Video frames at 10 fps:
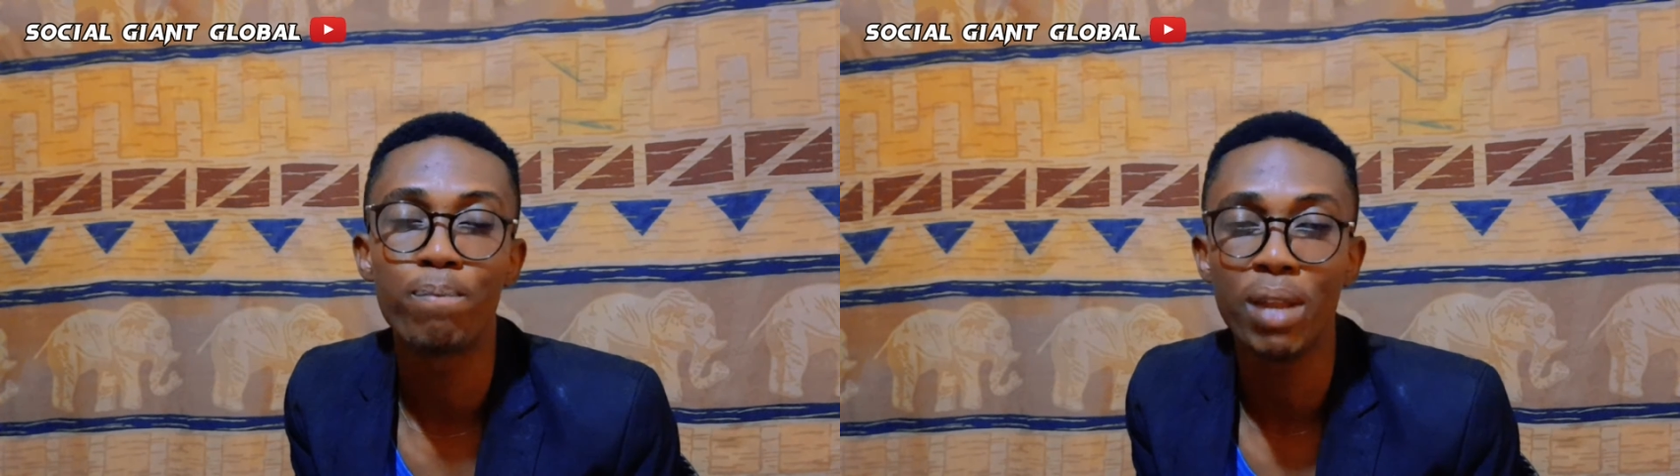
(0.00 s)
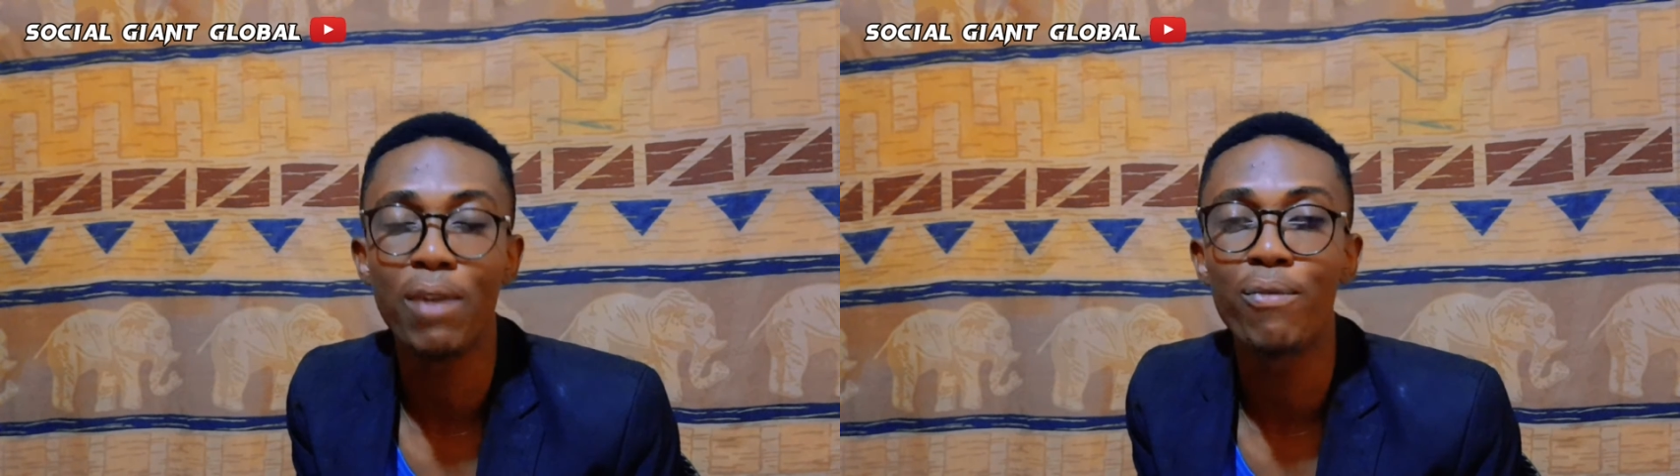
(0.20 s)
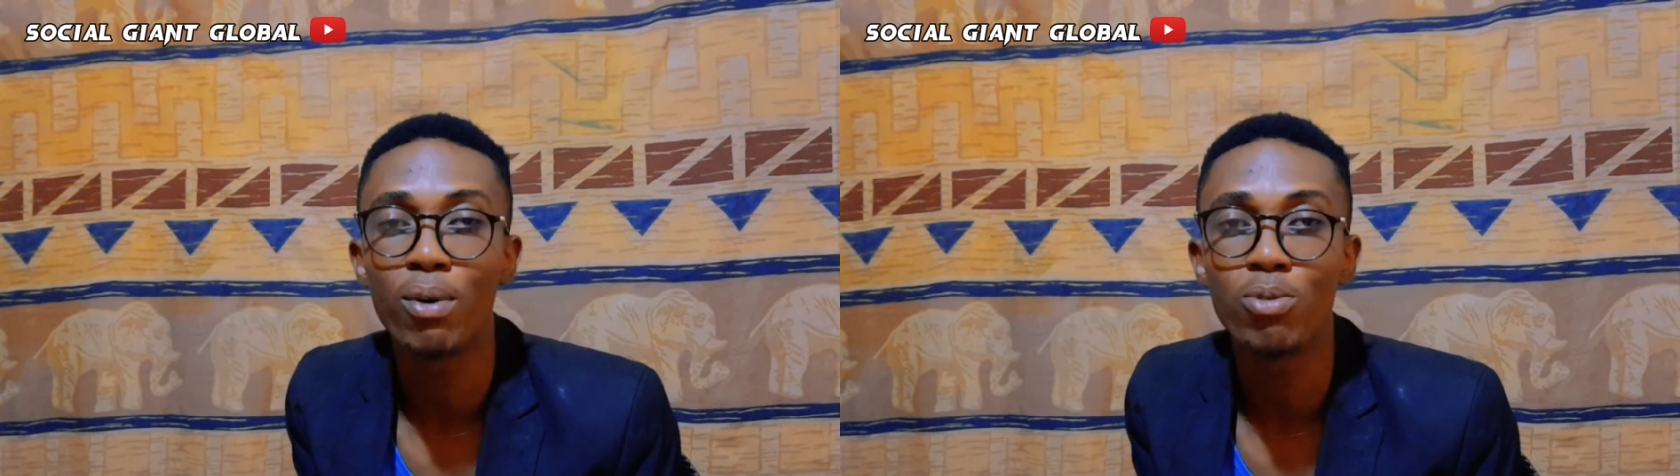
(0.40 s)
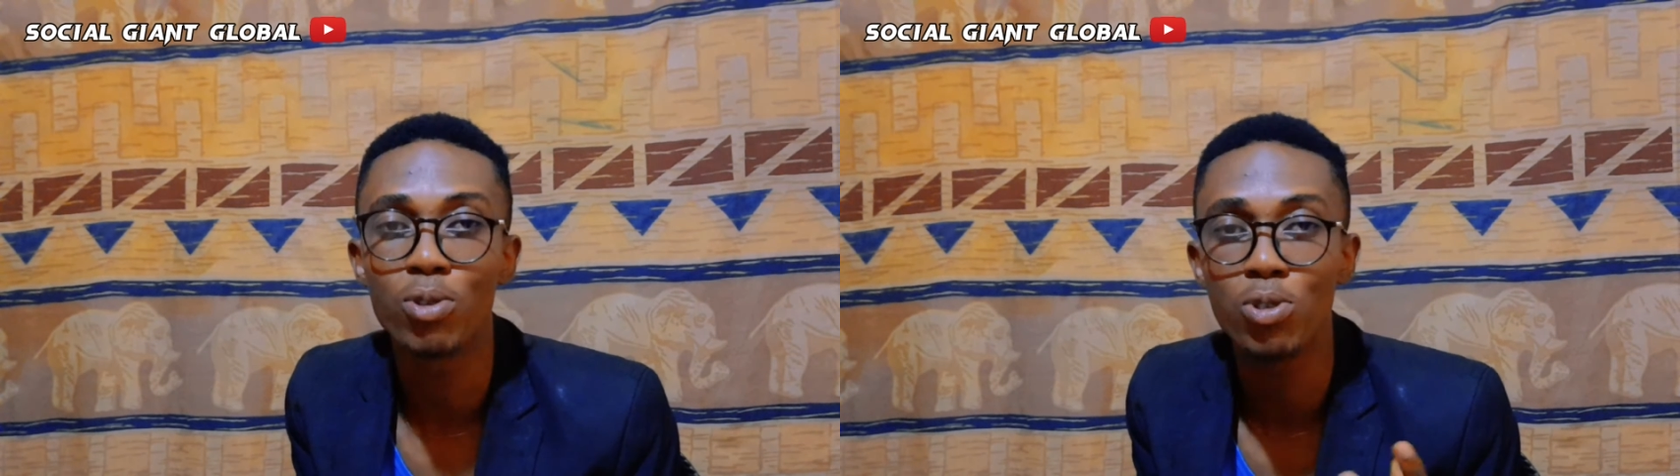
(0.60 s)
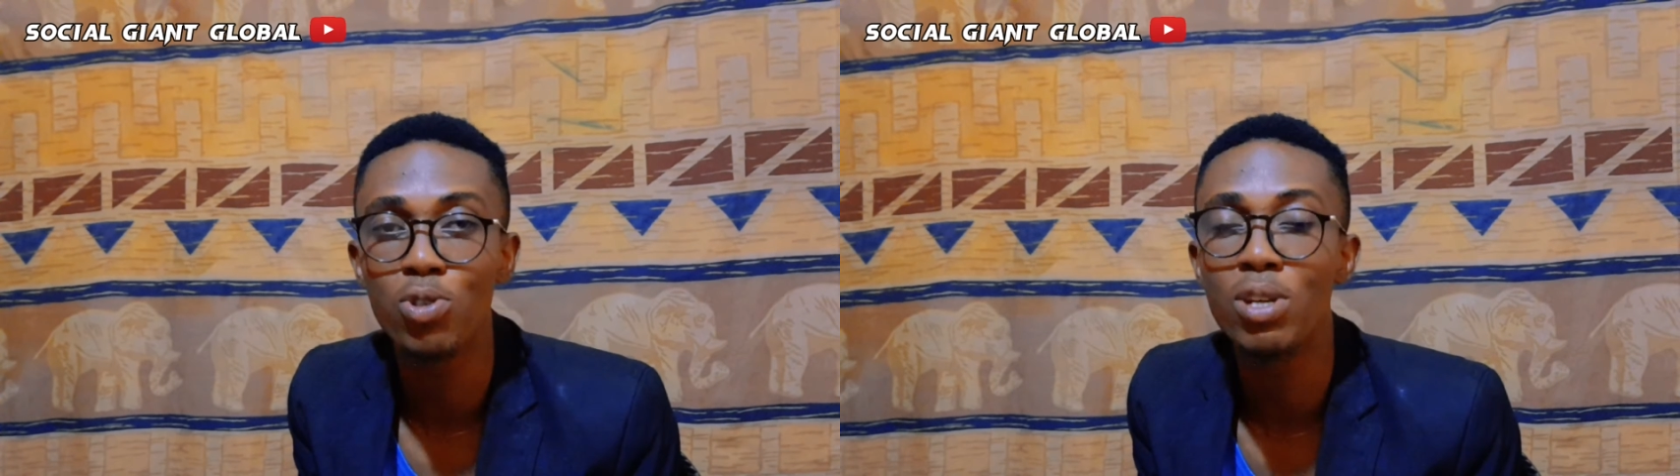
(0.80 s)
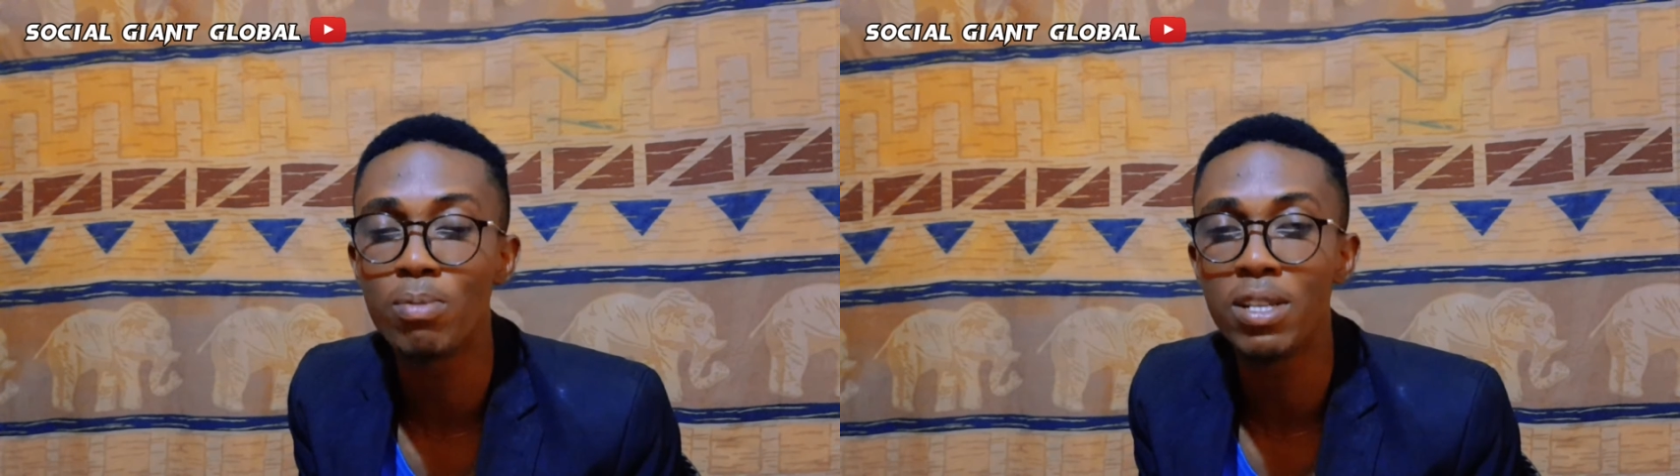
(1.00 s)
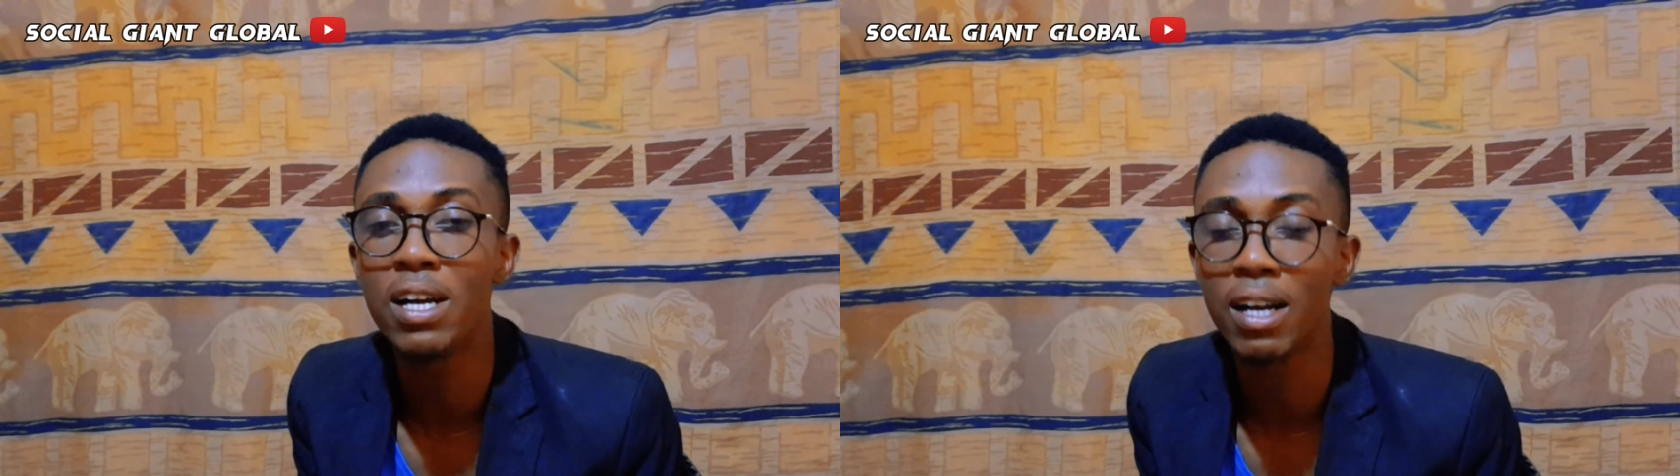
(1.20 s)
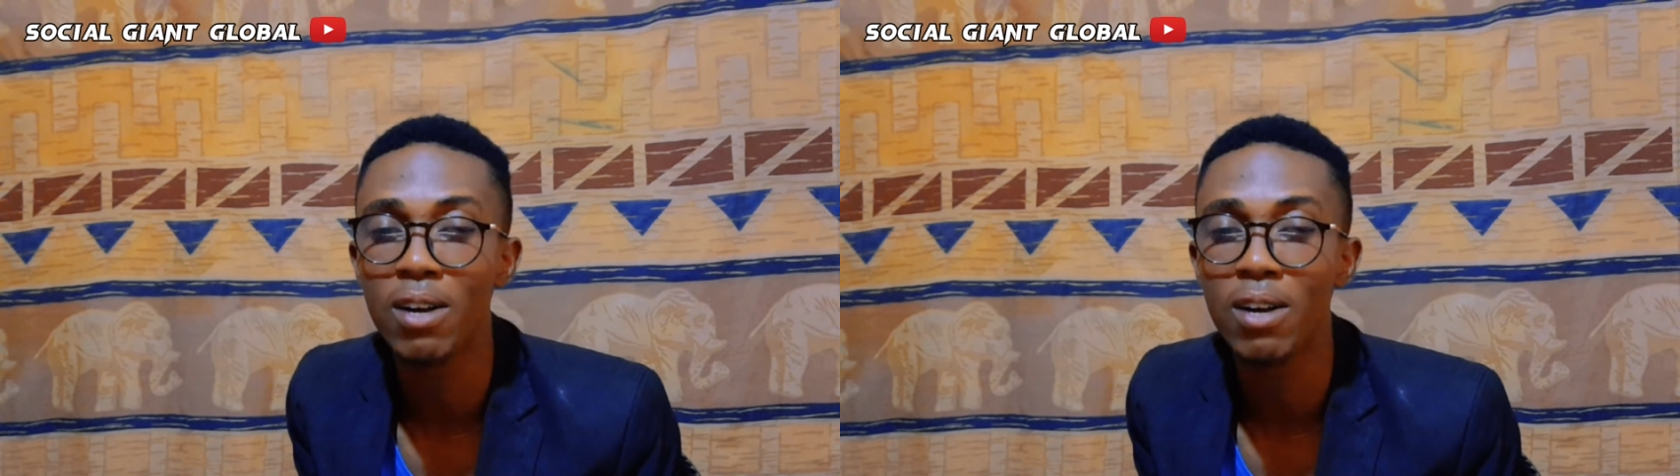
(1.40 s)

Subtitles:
platforms or social media